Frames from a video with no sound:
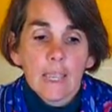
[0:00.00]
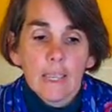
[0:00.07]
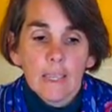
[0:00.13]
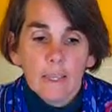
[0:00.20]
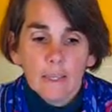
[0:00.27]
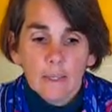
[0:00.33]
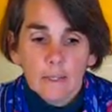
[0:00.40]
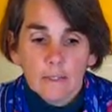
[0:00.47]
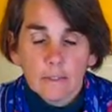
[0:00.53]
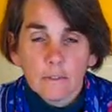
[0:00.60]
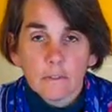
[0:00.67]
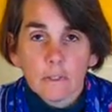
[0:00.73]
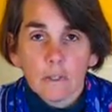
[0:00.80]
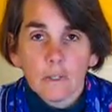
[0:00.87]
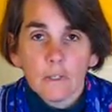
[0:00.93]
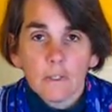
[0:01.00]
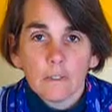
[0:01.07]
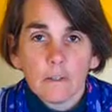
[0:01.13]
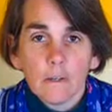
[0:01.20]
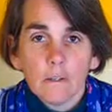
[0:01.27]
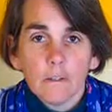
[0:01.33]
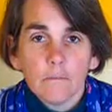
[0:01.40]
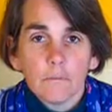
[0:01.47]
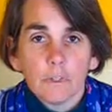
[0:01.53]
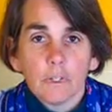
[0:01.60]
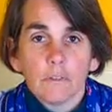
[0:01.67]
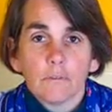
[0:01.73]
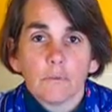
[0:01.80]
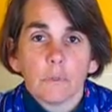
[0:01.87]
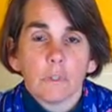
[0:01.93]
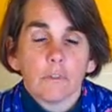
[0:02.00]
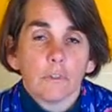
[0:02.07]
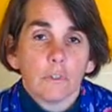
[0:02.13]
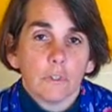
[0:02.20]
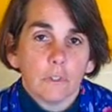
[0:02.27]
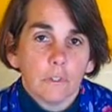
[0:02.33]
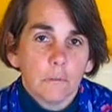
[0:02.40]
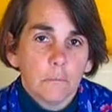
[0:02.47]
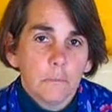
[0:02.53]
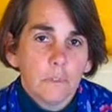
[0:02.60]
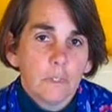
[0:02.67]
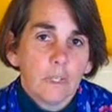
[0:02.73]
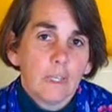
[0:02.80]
And I had gotten involved with herbs